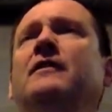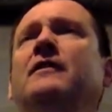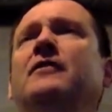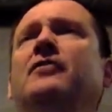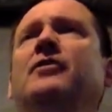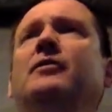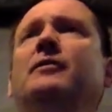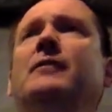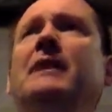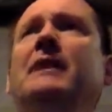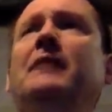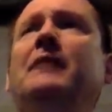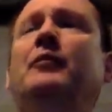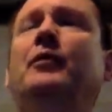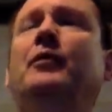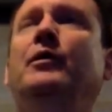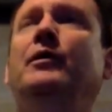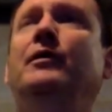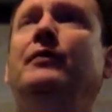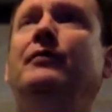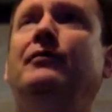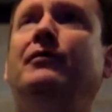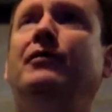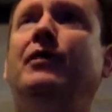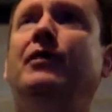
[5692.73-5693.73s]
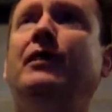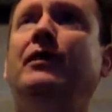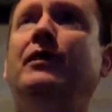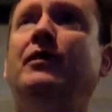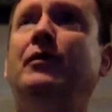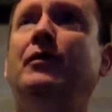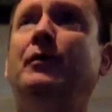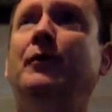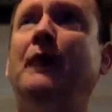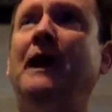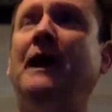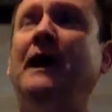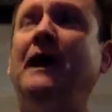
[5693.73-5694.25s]
to make room for a new
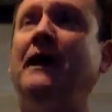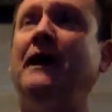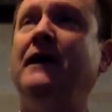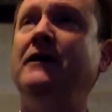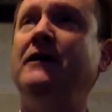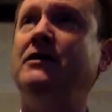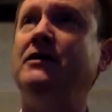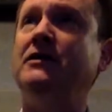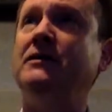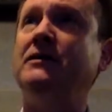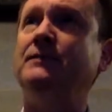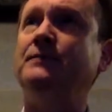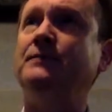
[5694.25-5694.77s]
page.